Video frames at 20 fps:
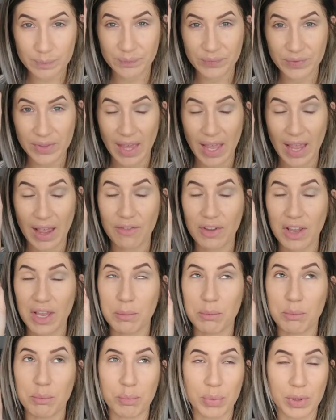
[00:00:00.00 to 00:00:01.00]
They have a
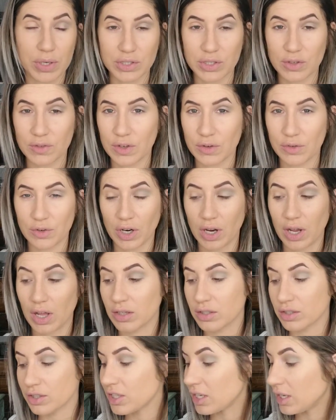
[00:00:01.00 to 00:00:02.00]
bunch of different
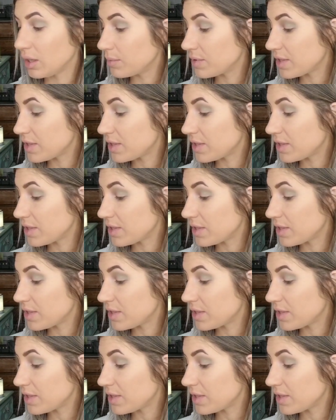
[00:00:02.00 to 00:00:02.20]
color schemes.